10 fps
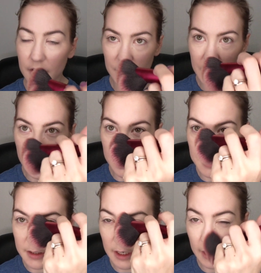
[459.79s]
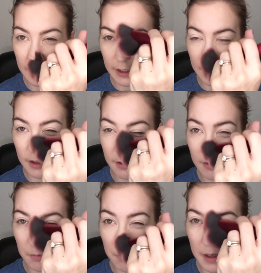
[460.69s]
change slightly
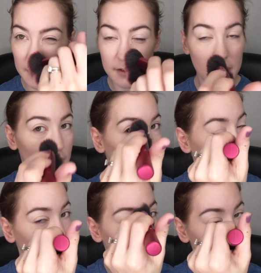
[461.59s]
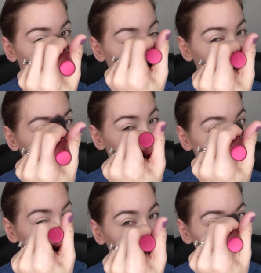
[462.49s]
based on your face
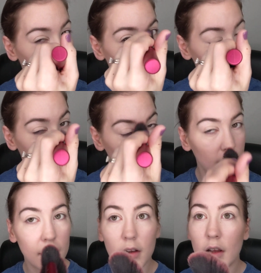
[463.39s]
shape and